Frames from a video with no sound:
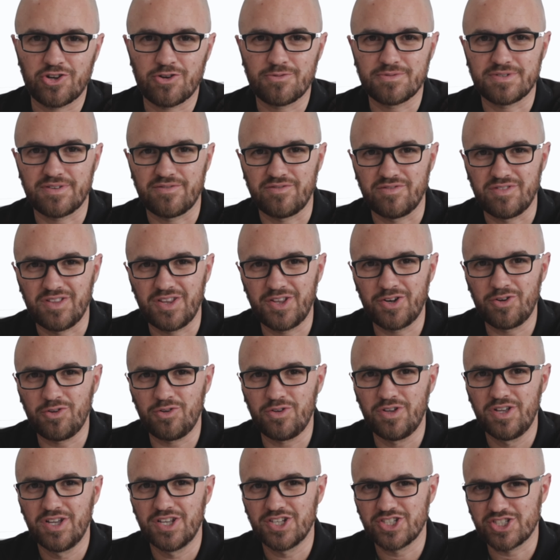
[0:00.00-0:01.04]
terms of
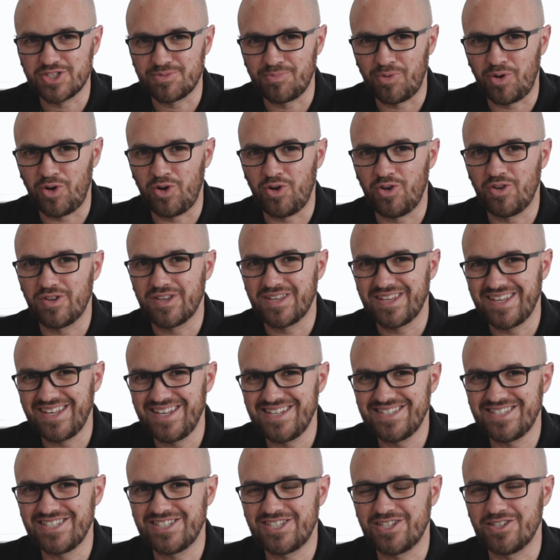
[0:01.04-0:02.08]
little, small,
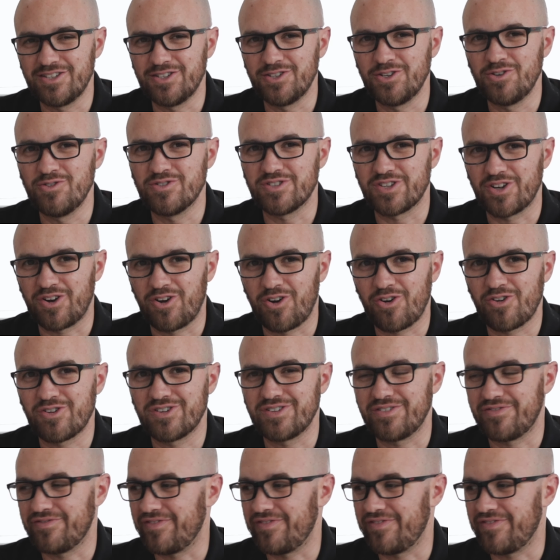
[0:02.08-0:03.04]
easy to lose and hard to